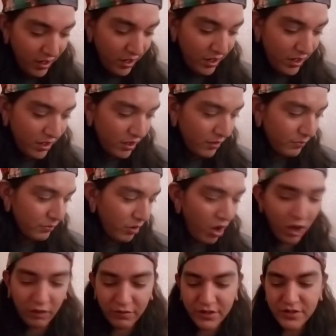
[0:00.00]
Um,
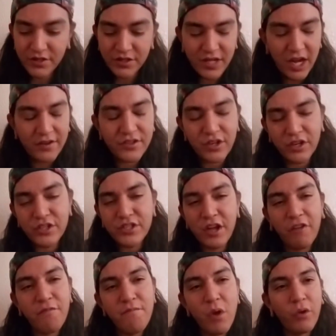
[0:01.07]
all of us just kind of start
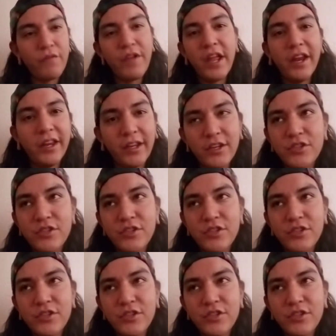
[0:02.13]
self motivating